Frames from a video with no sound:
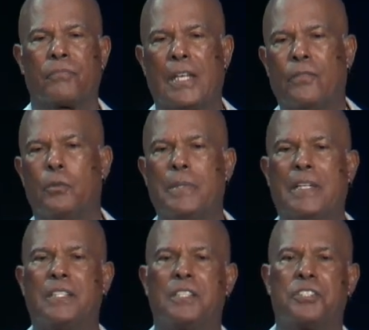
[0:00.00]
It will
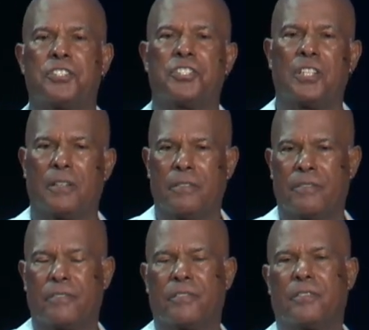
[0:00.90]
begin to
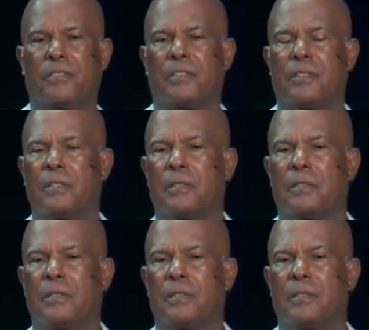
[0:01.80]
shift.